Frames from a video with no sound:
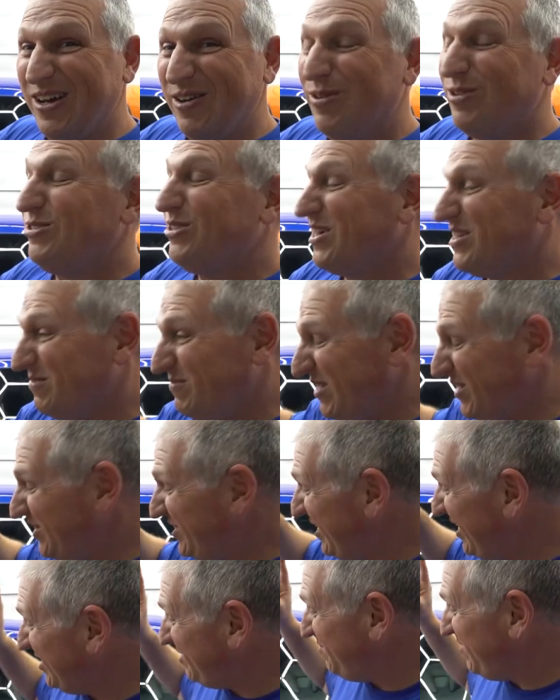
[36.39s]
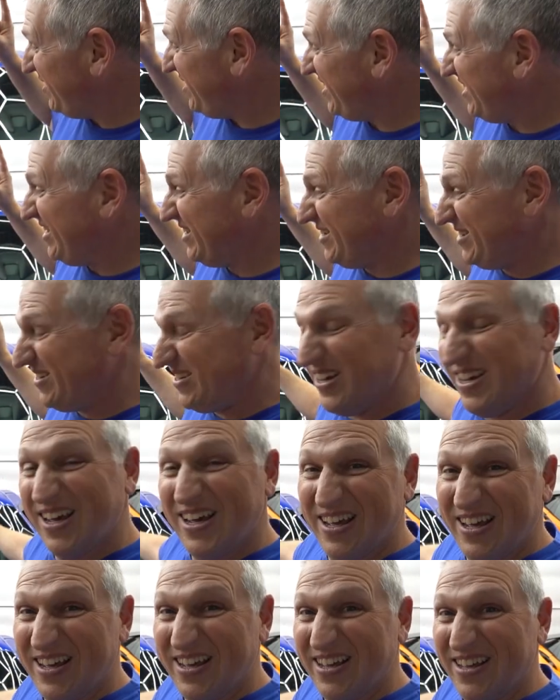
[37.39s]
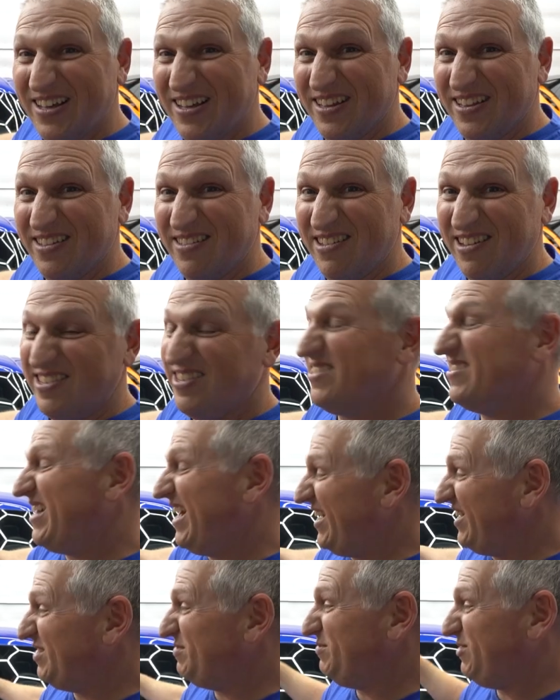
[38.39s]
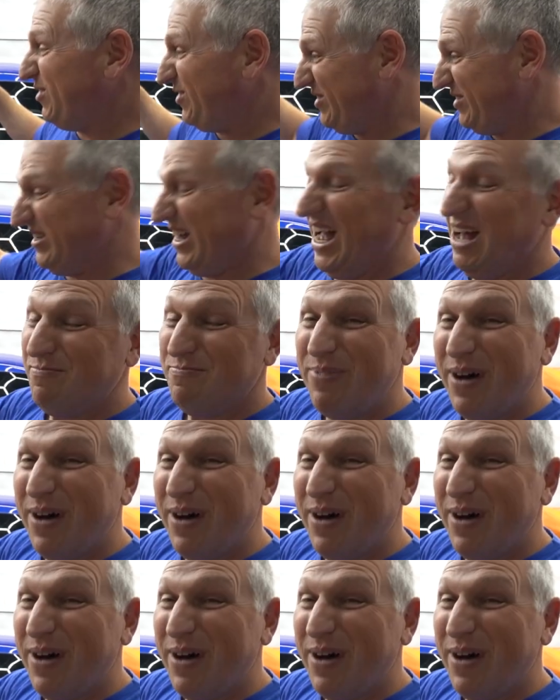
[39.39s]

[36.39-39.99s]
which doesn't make sense because this is not as good as that.